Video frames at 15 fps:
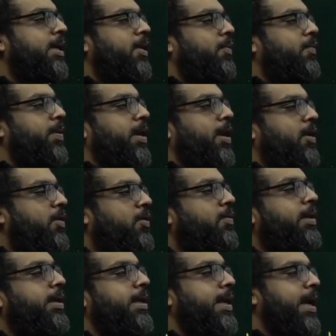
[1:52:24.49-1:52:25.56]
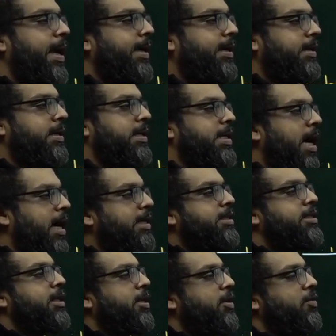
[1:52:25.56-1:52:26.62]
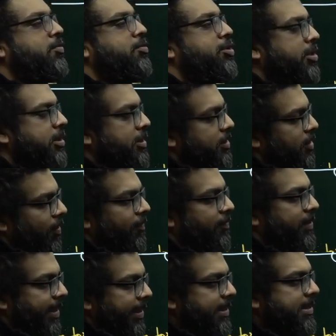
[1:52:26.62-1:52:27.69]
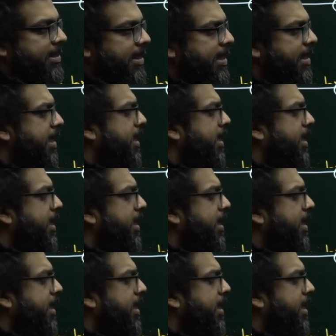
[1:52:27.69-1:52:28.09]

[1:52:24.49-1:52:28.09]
we are looking at larger notions of territory,